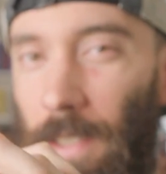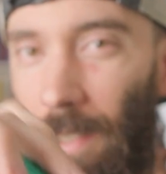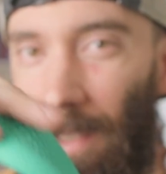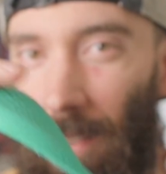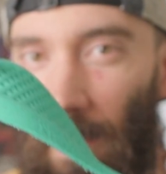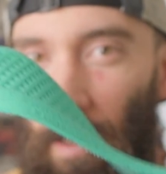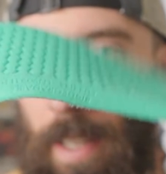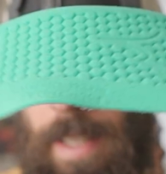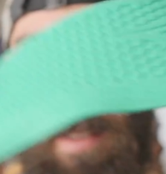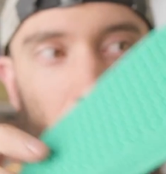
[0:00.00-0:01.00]
just
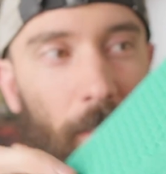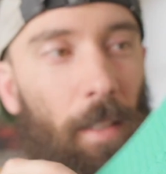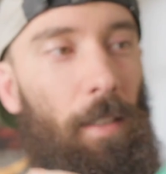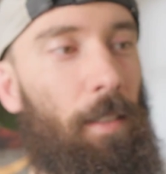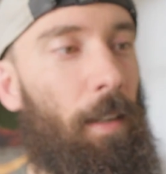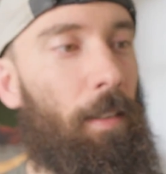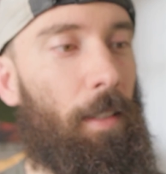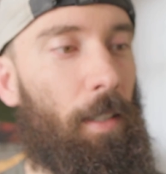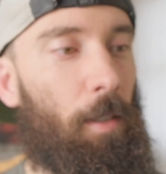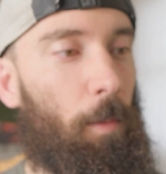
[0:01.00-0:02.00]
slightly thinner, I
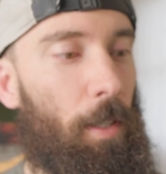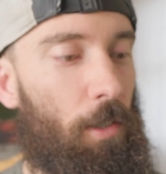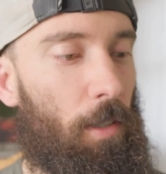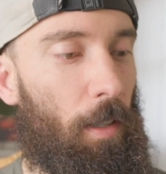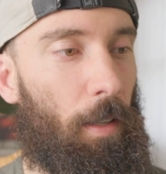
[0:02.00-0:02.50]
think, which